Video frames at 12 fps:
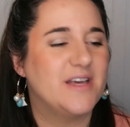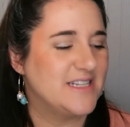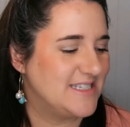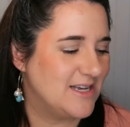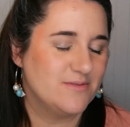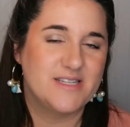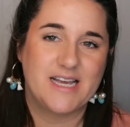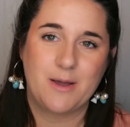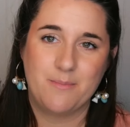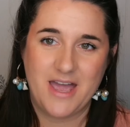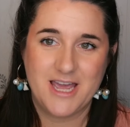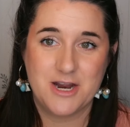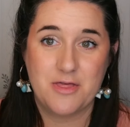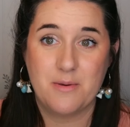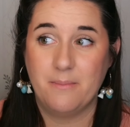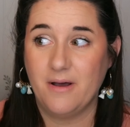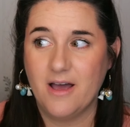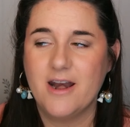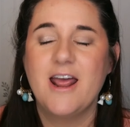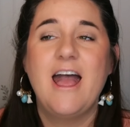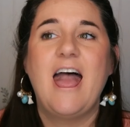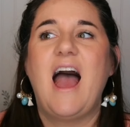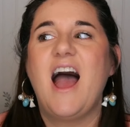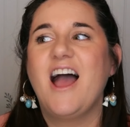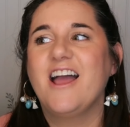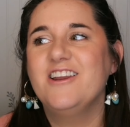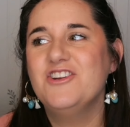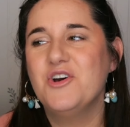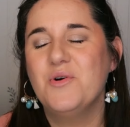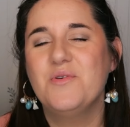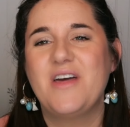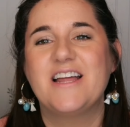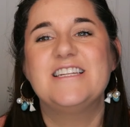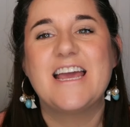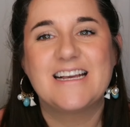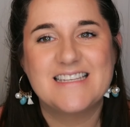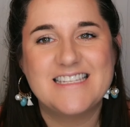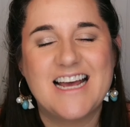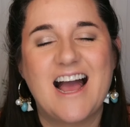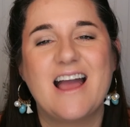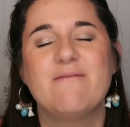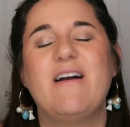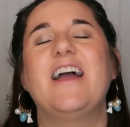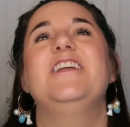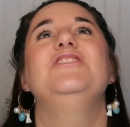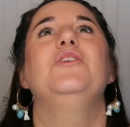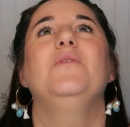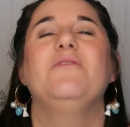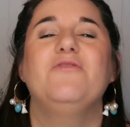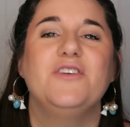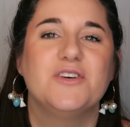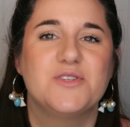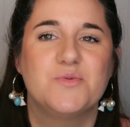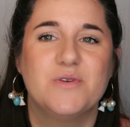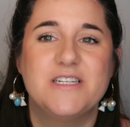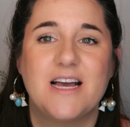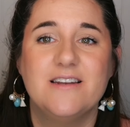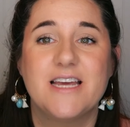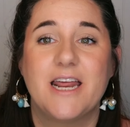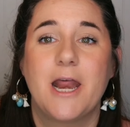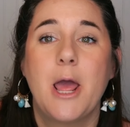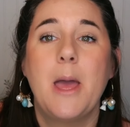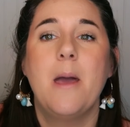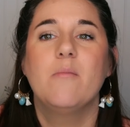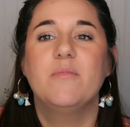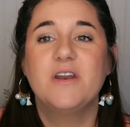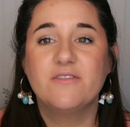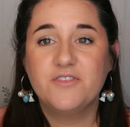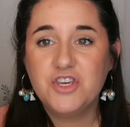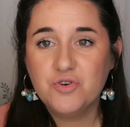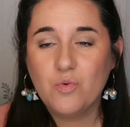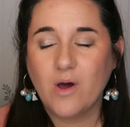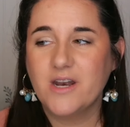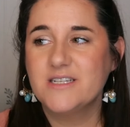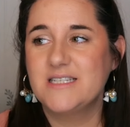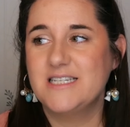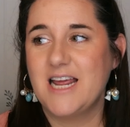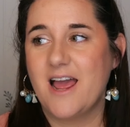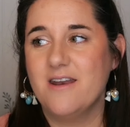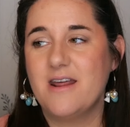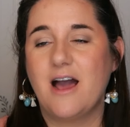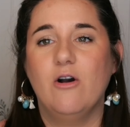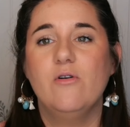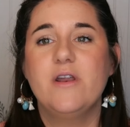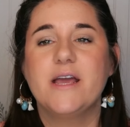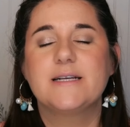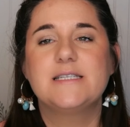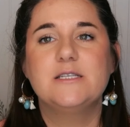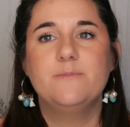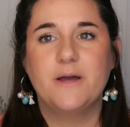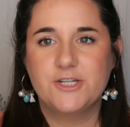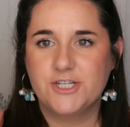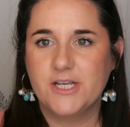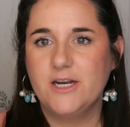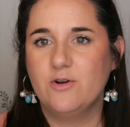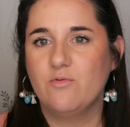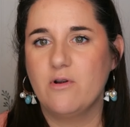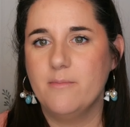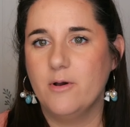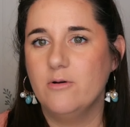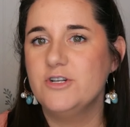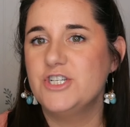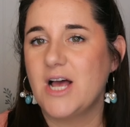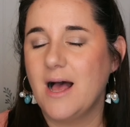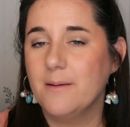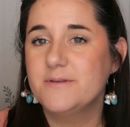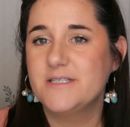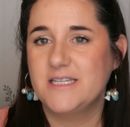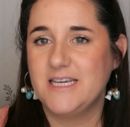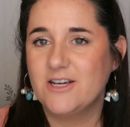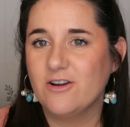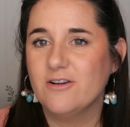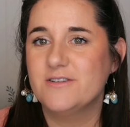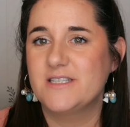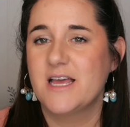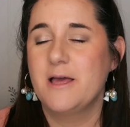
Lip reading: that sounds like a pain in the butt. I know that takes time. I know it feels redundant, but if you want to stand out, especially in a remote job, seekers